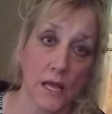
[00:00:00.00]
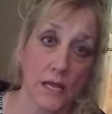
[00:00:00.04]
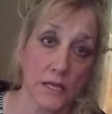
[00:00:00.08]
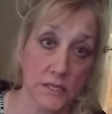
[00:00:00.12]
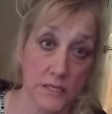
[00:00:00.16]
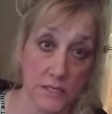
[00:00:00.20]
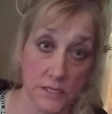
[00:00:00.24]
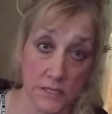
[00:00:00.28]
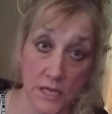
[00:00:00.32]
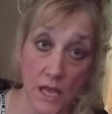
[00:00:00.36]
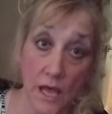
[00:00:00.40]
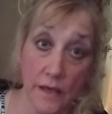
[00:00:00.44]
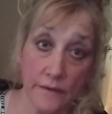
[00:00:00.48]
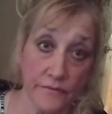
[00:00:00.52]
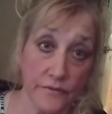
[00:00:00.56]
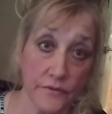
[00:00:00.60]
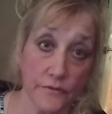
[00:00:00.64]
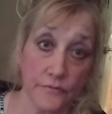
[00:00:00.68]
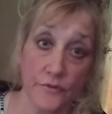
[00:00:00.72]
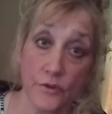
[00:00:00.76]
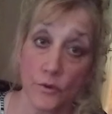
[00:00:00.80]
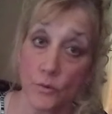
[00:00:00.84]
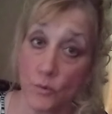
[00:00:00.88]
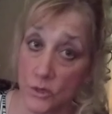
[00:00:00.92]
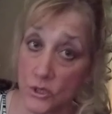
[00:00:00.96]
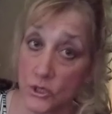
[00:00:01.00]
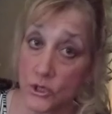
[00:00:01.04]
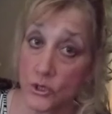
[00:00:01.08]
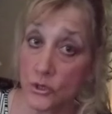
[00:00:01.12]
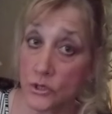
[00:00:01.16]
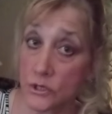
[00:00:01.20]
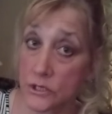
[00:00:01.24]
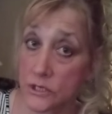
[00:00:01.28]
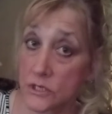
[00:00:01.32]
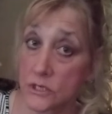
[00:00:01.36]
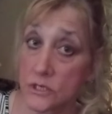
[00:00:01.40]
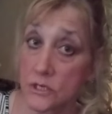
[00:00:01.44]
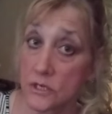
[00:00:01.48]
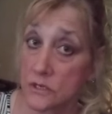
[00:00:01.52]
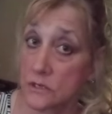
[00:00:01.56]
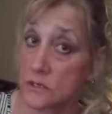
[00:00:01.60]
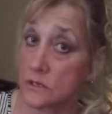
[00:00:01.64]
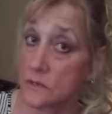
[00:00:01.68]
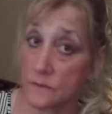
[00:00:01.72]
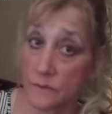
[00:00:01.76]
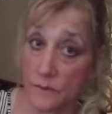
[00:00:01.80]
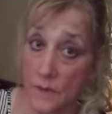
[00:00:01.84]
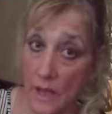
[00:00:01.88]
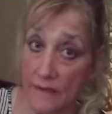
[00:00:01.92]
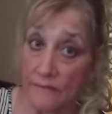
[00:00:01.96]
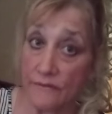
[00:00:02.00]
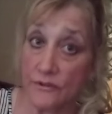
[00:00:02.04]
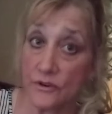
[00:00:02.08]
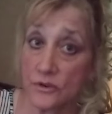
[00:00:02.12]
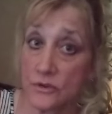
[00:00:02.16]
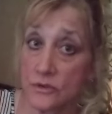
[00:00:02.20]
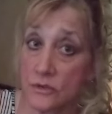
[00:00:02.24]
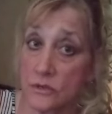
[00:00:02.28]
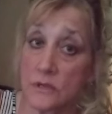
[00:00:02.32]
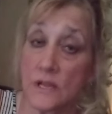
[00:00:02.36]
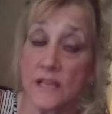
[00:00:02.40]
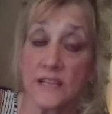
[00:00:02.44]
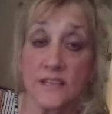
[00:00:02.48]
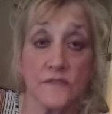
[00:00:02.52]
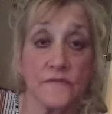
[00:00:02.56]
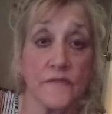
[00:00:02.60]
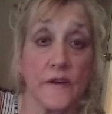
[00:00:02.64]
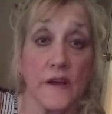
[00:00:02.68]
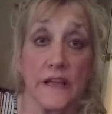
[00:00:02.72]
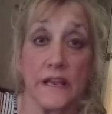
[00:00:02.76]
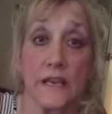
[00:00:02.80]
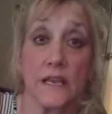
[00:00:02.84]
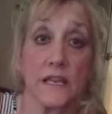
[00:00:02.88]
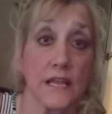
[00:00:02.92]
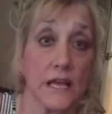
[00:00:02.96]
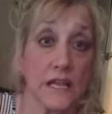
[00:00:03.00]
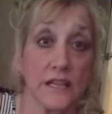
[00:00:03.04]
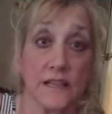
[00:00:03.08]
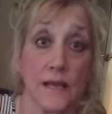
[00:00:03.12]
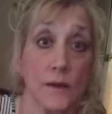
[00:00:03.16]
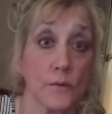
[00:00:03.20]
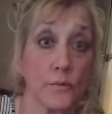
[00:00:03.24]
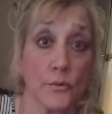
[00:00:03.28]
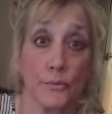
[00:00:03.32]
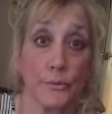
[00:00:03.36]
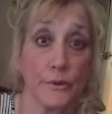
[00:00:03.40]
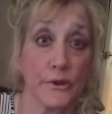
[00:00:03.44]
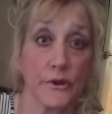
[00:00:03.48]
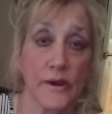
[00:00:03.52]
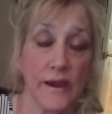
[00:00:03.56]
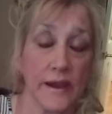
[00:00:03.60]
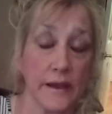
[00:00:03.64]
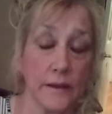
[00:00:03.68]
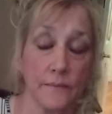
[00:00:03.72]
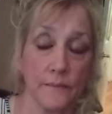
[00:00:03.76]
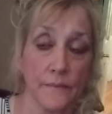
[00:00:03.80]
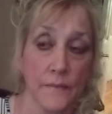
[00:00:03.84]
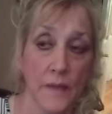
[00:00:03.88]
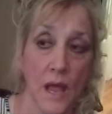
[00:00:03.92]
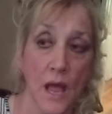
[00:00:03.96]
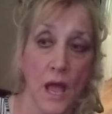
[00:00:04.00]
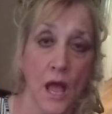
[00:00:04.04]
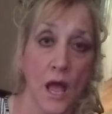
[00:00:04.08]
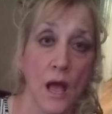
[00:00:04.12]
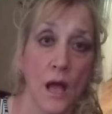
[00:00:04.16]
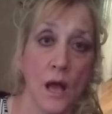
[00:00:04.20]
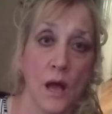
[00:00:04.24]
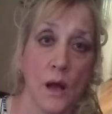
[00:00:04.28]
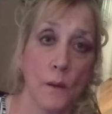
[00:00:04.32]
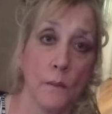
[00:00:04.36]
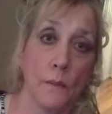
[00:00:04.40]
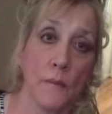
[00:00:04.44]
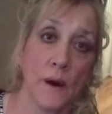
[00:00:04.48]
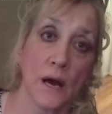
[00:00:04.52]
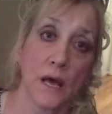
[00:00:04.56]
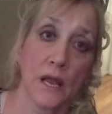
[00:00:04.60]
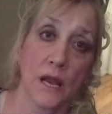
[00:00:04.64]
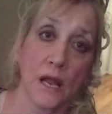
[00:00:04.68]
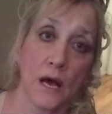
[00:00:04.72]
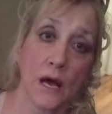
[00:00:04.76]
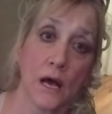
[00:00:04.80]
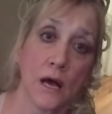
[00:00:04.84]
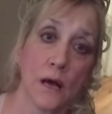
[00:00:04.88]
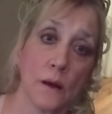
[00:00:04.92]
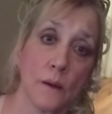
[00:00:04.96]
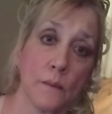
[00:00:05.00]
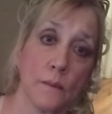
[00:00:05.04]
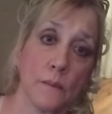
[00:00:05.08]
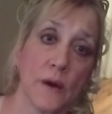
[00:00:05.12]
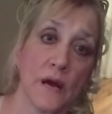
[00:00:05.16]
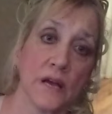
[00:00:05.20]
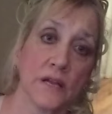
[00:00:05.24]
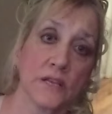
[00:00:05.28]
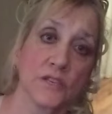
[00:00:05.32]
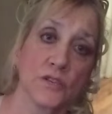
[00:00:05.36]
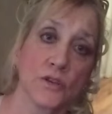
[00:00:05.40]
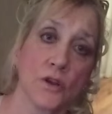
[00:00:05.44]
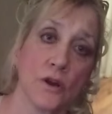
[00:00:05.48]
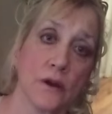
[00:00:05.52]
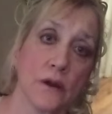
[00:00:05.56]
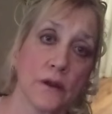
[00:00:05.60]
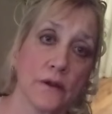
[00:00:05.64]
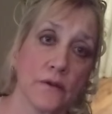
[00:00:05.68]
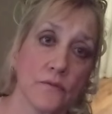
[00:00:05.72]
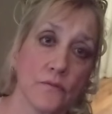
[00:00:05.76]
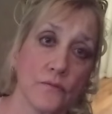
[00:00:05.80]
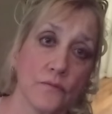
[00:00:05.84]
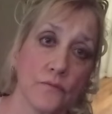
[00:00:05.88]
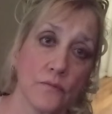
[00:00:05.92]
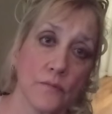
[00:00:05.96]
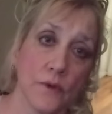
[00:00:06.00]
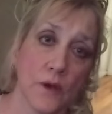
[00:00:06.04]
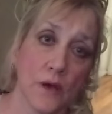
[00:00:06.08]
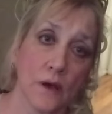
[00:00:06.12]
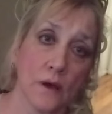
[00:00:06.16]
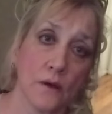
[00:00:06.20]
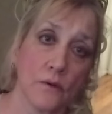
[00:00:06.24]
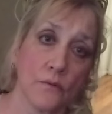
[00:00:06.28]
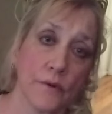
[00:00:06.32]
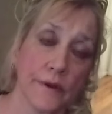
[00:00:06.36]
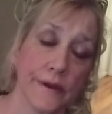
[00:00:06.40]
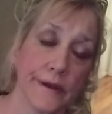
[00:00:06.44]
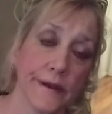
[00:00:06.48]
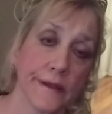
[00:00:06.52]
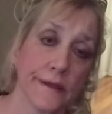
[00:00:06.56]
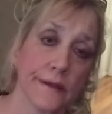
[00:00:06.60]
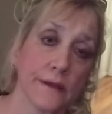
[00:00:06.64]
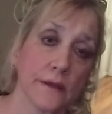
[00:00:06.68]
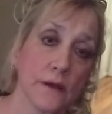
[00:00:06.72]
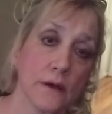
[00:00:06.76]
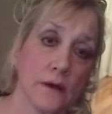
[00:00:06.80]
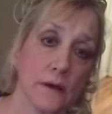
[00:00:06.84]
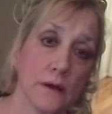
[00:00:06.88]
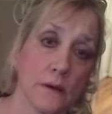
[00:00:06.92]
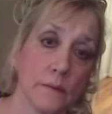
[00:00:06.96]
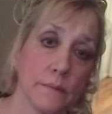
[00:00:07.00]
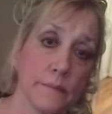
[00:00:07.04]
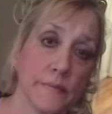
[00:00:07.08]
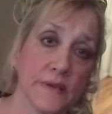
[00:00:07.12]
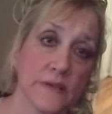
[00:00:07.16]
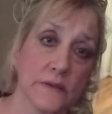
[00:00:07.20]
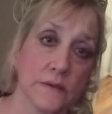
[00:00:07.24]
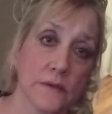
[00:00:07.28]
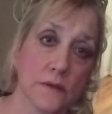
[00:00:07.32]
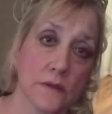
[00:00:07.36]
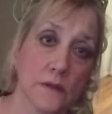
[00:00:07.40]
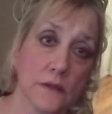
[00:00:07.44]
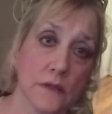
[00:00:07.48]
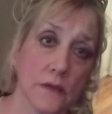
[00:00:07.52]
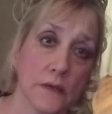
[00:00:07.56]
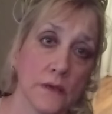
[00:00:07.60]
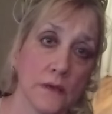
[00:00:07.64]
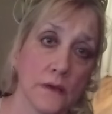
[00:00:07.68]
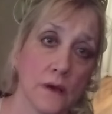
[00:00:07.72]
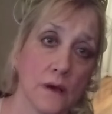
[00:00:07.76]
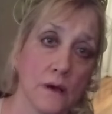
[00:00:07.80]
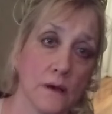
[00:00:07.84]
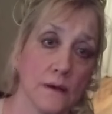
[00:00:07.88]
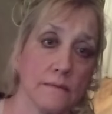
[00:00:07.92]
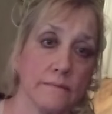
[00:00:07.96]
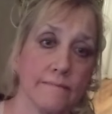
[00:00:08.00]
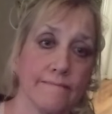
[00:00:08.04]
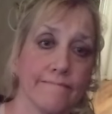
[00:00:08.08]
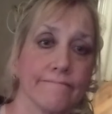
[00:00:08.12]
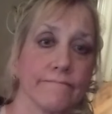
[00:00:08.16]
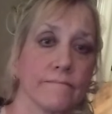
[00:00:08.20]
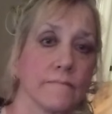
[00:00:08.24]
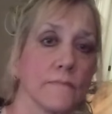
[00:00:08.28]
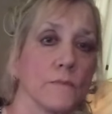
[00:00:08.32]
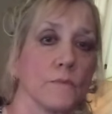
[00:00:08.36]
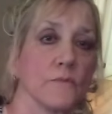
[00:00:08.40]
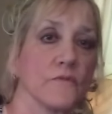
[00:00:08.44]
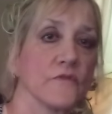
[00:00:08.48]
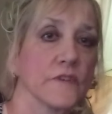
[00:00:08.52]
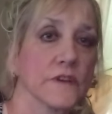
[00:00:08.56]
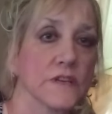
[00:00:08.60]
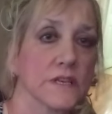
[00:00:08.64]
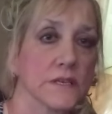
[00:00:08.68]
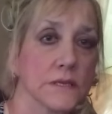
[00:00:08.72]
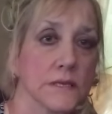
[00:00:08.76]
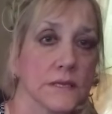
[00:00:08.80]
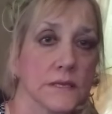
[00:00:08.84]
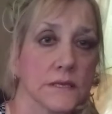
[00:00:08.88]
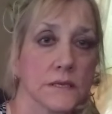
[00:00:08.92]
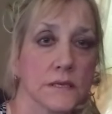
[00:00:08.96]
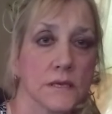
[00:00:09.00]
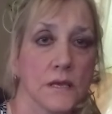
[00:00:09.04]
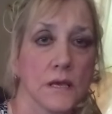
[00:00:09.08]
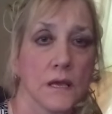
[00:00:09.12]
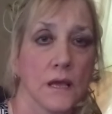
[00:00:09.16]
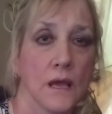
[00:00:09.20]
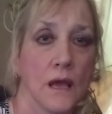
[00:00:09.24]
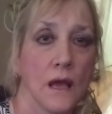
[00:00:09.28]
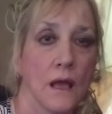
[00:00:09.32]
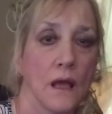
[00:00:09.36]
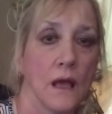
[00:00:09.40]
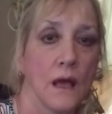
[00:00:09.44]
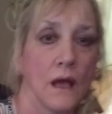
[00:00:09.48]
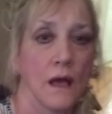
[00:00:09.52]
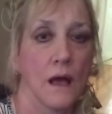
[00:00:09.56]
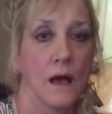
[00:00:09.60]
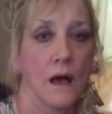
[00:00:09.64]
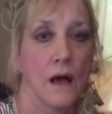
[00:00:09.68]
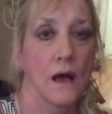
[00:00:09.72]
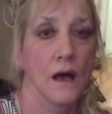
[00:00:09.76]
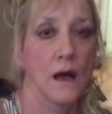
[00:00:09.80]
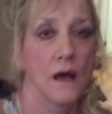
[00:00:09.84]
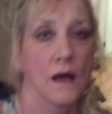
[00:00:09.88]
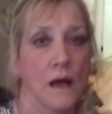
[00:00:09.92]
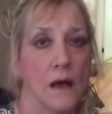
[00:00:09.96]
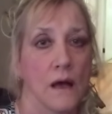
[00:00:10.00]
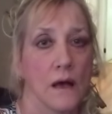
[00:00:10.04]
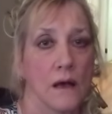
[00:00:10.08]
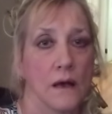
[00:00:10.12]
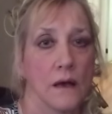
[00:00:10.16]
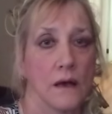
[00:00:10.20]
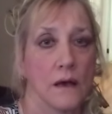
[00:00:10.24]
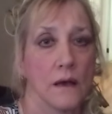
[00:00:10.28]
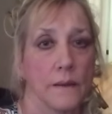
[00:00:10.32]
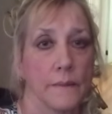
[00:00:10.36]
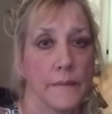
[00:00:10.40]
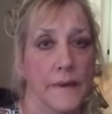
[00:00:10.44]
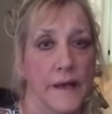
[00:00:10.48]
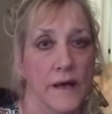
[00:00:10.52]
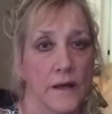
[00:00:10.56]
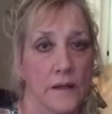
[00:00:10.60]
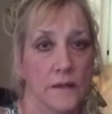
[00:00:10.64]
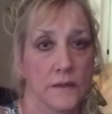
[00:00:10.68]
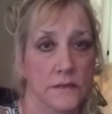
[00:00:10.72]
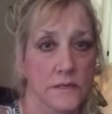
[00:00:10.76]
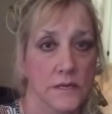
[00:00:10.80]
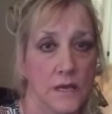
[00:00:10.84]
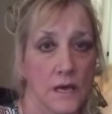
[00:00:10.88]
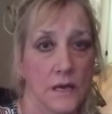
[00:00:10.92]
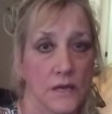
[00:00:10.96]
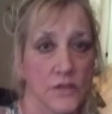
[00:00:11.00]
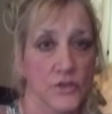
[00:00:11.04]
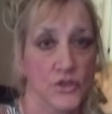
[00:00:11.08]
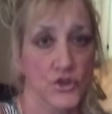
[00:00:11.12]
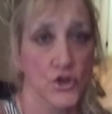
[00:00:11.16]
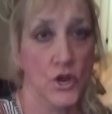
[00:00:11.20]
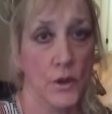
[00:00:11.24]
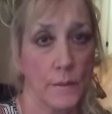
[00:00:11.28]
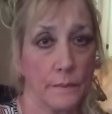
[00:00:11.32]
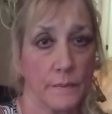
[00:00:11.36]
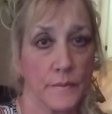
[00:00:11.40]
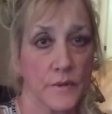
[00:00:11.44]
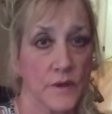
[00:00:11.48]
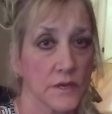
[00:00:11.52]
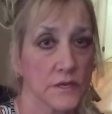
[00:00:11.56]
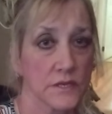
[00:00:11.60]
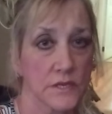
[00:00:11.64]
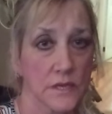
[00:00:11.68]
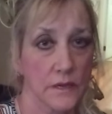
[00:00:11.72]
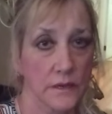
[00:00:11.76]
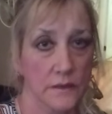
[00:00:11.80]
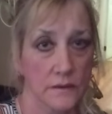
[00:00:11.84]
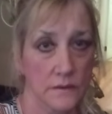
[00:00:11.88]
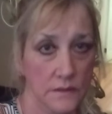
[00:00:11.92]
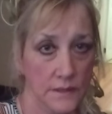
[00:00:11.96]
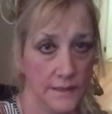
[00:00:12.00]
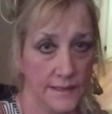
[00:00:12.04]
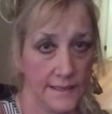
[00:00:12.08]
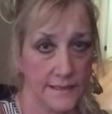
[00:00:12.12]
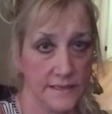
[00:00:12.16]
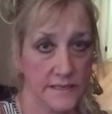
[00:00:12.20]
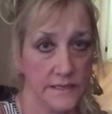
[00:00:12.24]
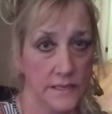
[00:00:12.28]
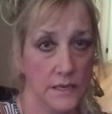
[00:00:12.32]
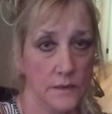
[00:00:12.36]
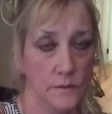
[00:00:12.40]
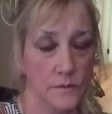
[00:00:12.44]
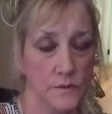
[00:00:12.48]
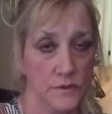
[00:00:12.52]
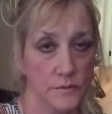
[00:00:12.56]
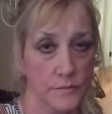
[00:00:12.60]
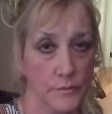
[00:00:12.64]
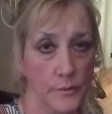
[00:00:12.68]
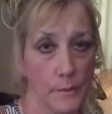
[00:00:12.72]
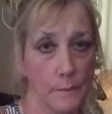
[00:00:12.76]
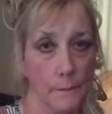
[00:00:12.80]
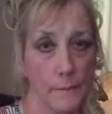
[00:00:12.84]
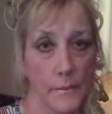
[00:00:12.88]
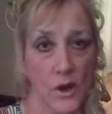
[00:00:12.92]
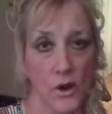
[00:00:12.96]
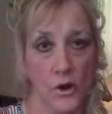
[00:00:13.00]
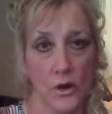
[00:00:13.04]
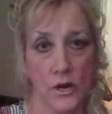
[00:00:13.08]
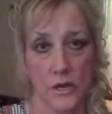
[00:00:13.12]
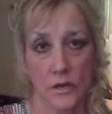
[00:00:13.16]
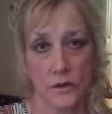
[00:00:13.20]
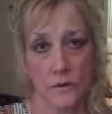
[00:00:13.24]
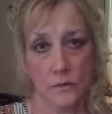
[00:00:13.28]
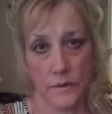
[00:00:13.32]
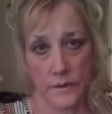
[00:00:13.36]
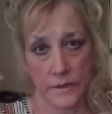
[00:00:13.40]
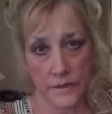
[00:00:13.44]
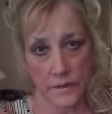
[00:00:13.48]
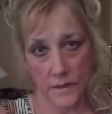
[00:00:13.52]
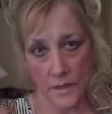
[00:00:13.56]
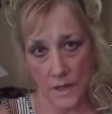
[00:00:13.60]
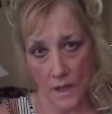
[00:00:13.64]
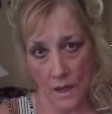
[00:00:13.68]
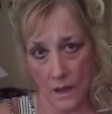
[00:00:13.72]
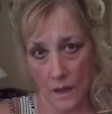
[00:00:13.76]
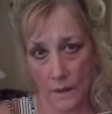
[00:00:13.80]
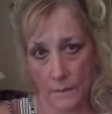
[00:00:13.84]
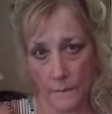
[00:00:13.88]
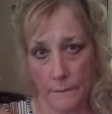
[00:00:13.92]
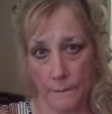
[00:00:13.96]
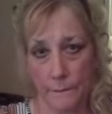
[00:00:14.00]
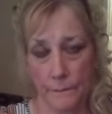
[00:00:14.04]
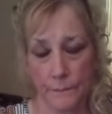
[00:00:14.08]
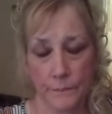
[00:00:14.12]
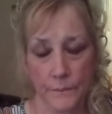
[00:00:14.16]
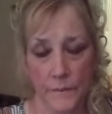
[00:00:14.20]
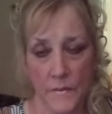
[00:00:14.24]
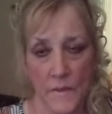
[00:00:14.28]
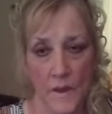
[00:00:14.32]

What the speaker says: of that stuff. If you want to listen to some covers, that's fine. That would be great. But I started writing basically fixes about Trump because like I said, I was bombarded with a